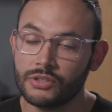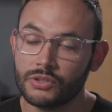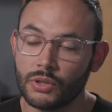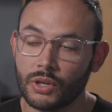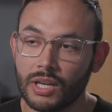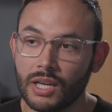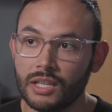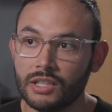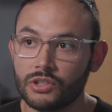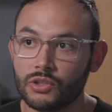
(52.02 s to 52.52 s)
So
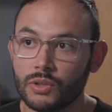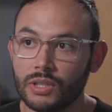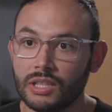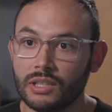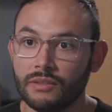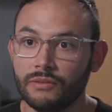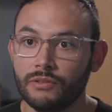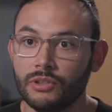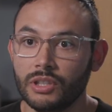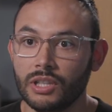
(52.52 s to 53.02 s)
kind of
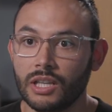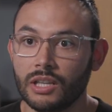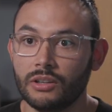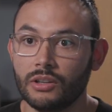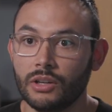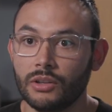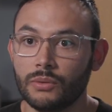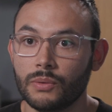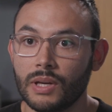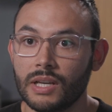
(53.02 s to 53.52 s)
treating foot and
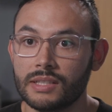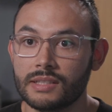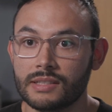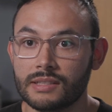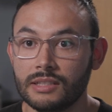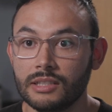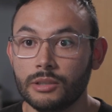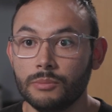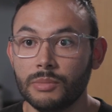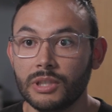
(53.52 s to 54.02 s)
ankle arthritis is
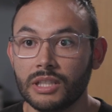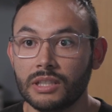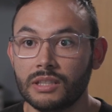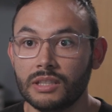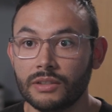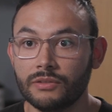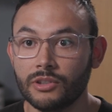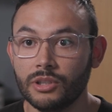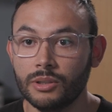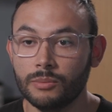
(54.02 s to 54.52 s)
a little bit
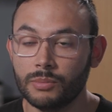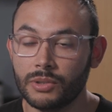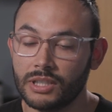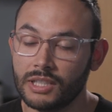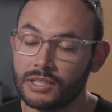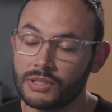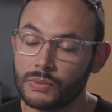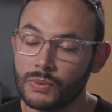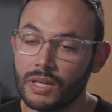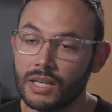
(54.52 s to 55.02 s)
different, but
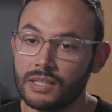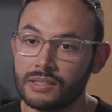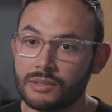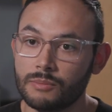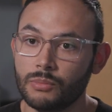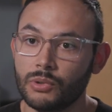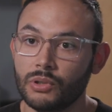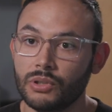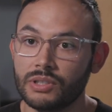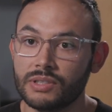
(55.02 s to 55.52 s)
that's why it's
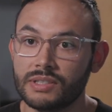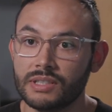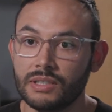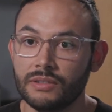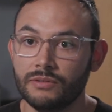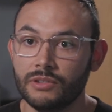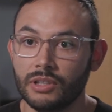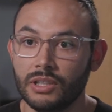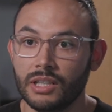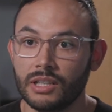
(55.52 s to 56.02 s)
important to see a
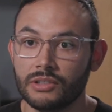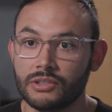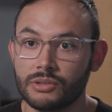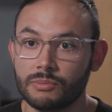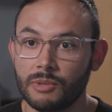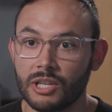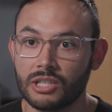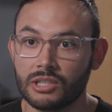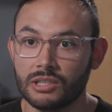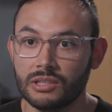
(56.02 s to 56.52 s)
foot and ankle
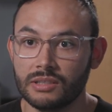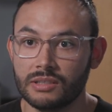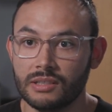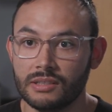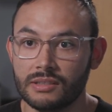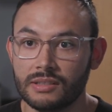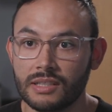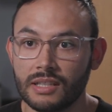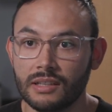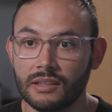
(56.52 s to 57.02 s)
specialist
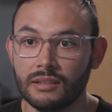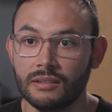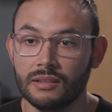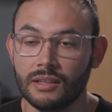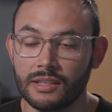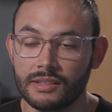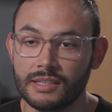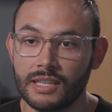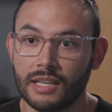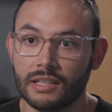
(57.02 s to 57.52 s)
to see
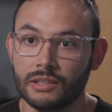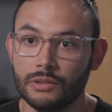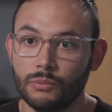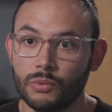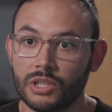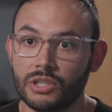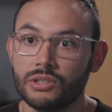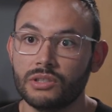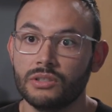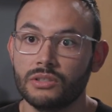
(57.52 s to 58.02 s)
exactly
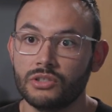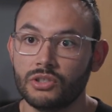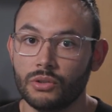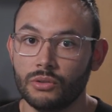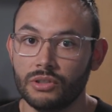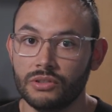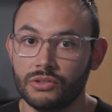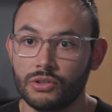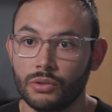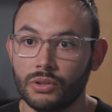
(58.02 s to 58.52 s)
which
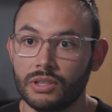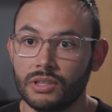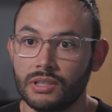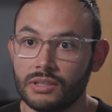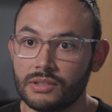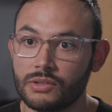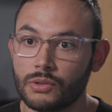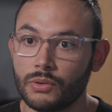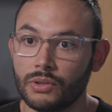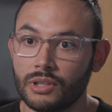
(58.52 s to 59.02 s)
shorter joint
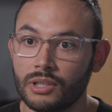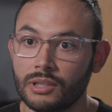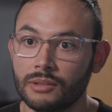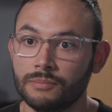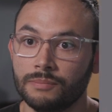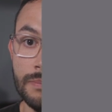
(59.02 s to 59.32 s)
is going on